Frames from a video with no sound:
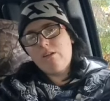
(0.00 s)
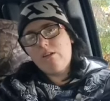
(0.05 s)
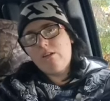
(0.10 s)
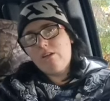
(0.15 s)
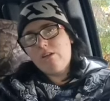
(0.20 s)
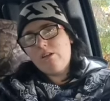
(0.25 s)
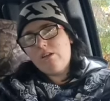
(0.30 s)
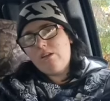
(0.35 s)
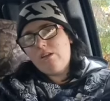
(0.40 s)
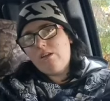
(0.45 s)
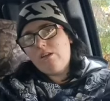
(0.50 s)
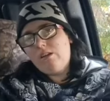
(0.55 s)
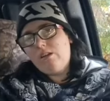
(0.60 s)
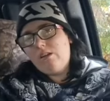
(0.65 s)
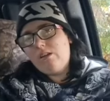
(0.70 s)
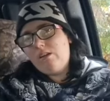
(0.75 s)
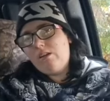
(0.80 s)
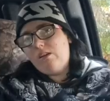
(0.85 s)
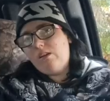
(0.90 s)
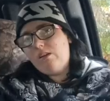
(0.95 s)

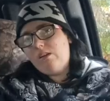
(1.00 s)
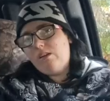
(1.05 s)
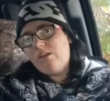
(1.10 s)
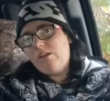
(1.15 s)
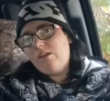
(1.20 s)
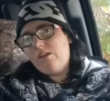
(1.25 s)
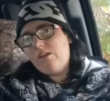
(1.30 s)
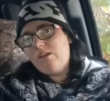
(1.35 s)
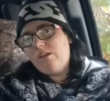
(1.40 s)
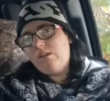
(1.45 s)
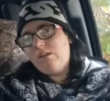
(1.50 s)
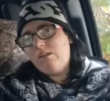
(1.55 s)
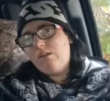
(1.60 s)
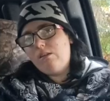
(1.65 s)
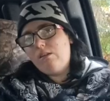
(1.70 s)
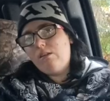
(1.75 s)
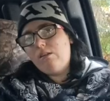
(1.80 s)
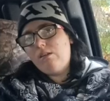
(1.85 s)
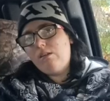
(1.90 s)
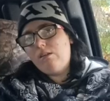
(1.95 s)

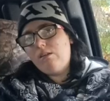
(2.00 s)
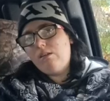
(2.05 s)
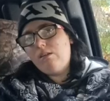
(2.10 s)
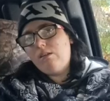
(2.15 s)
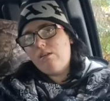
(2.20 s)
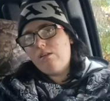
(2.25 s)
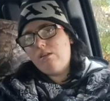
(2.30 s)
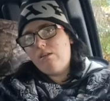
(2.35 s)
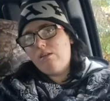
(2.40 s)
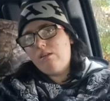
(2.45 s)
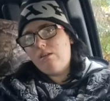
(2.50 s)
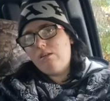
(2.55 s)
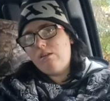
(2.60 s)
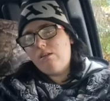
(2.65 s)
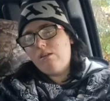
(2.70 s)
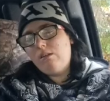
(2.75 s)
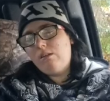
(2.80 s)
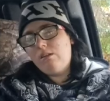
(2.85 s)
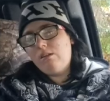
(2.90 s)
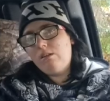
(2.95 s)

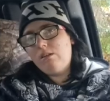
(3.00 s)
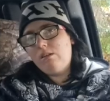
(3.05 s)
No one is speaking in this clip.